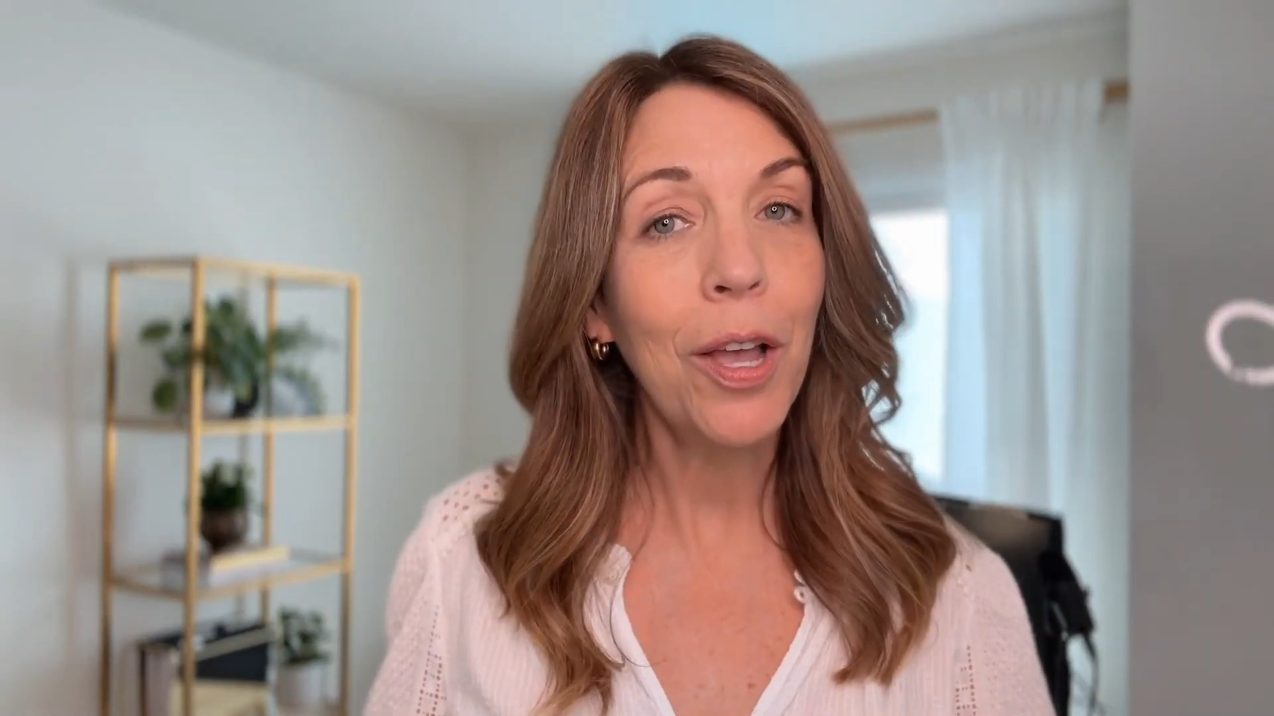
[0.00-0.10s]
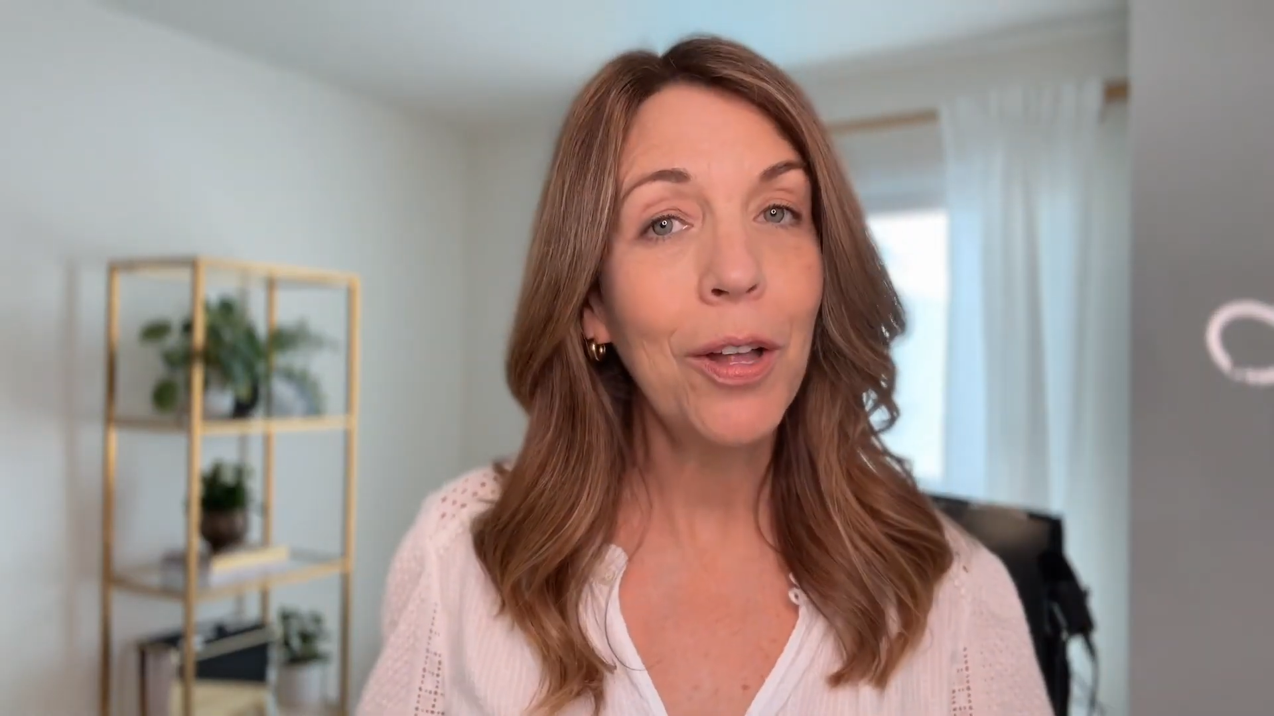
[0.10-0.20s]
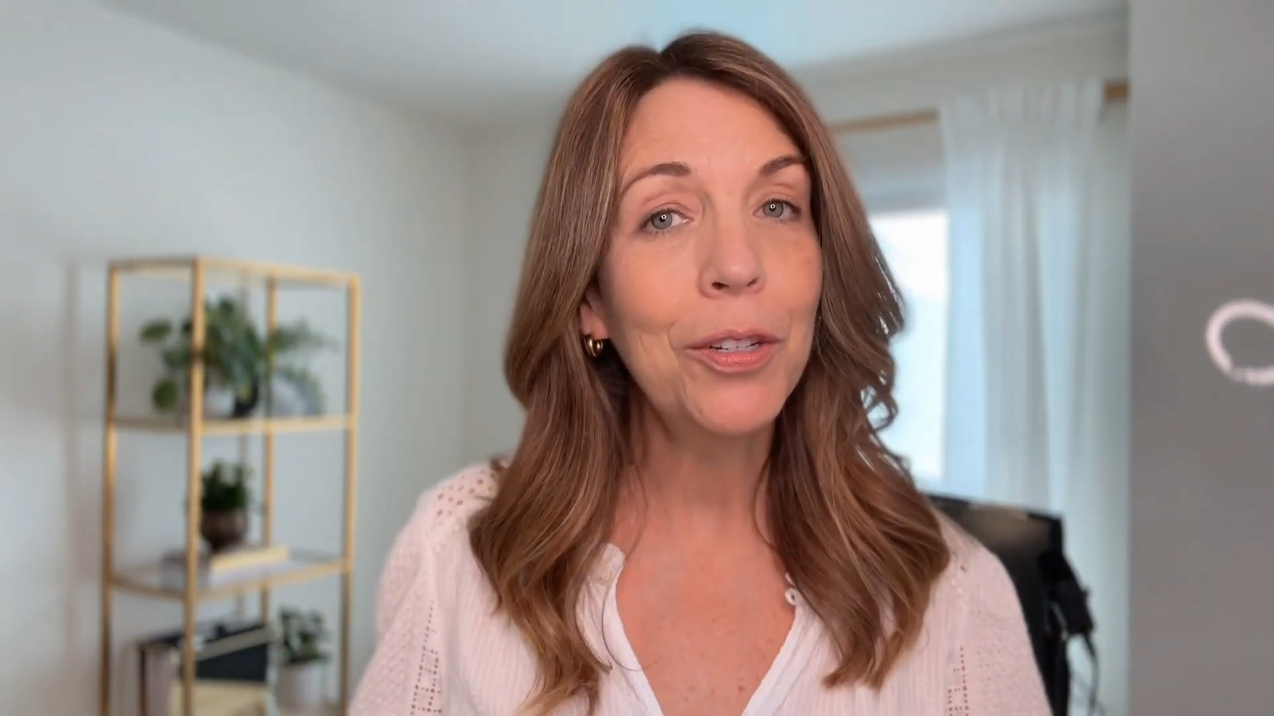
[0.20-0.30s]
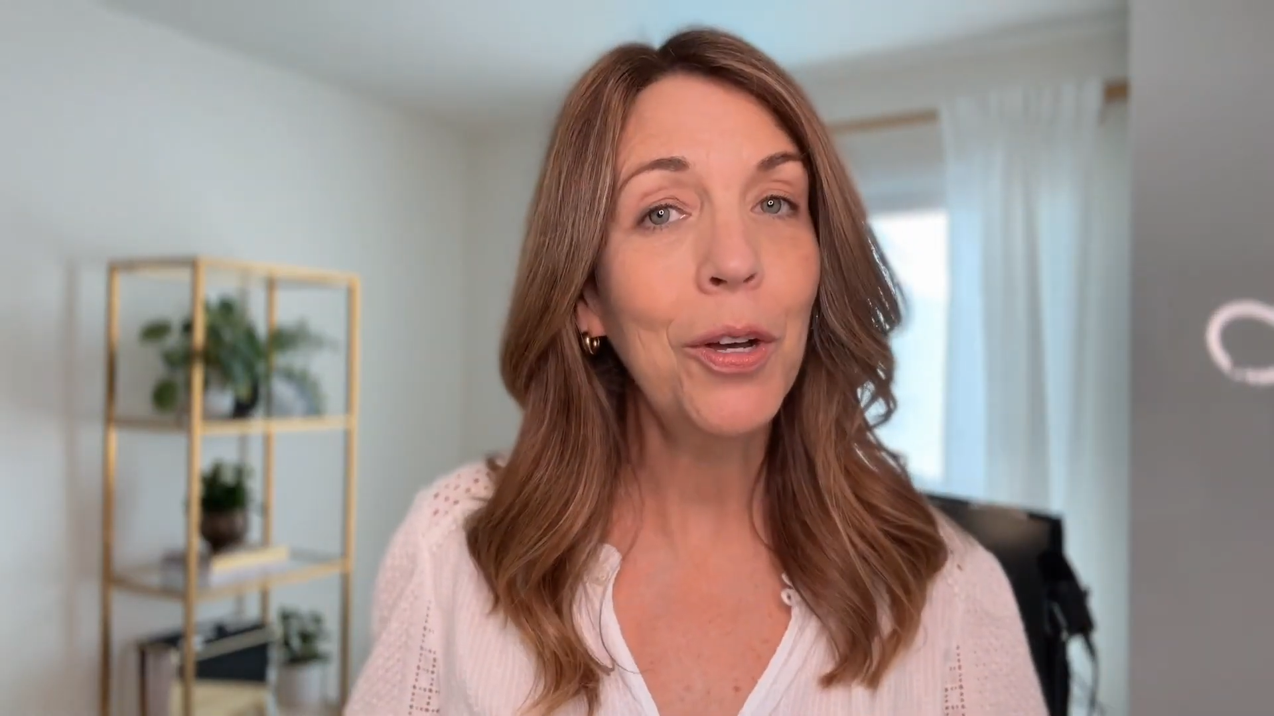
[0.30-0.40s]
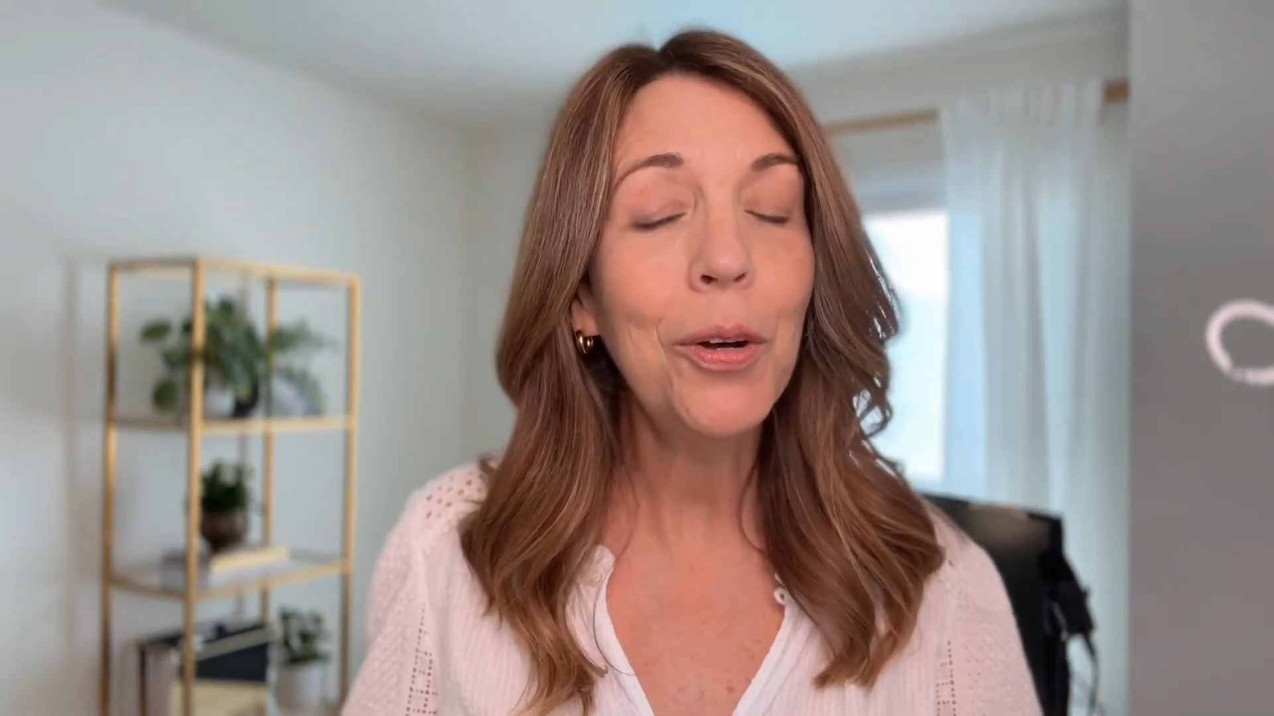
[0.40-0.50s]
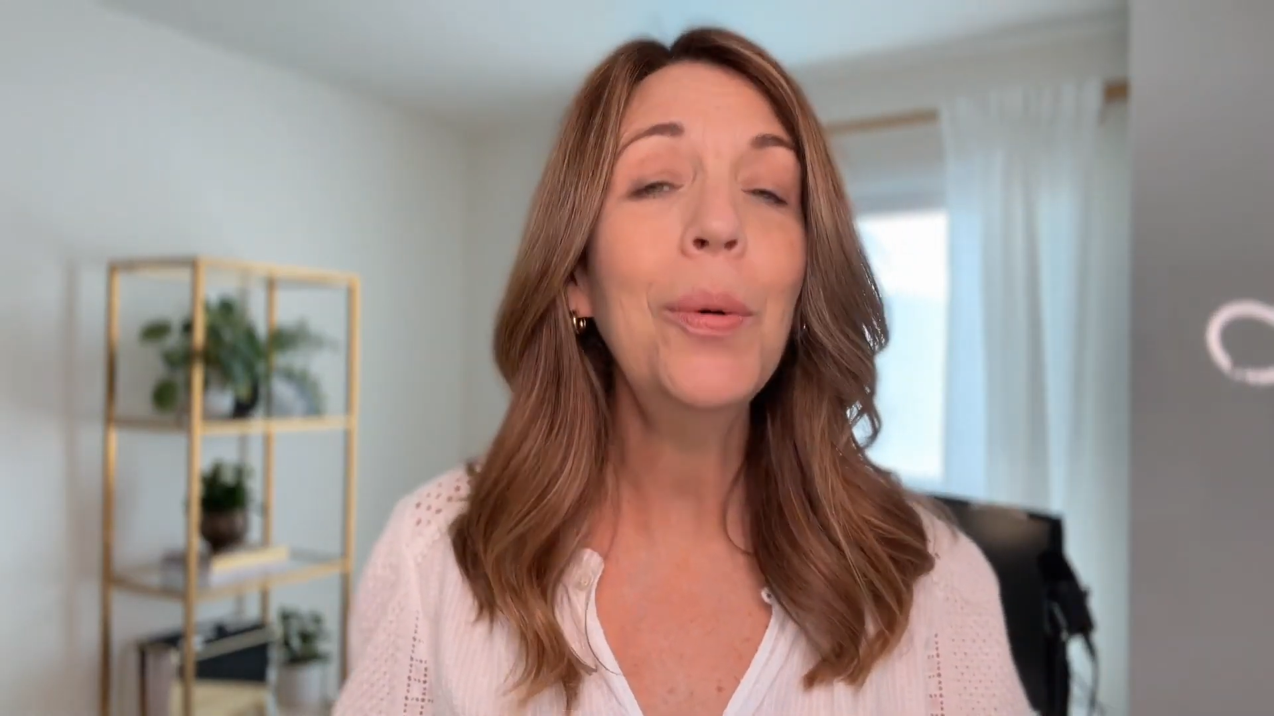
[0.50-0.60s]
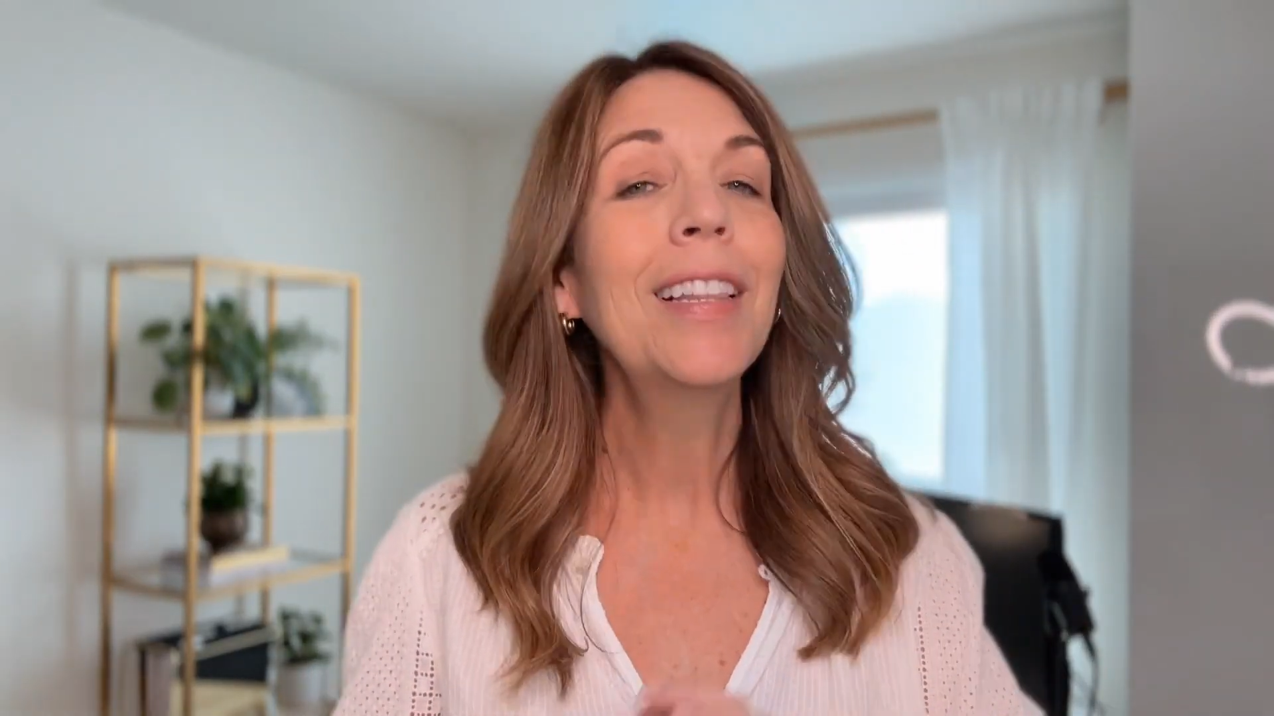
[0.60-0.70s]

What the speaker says: all know,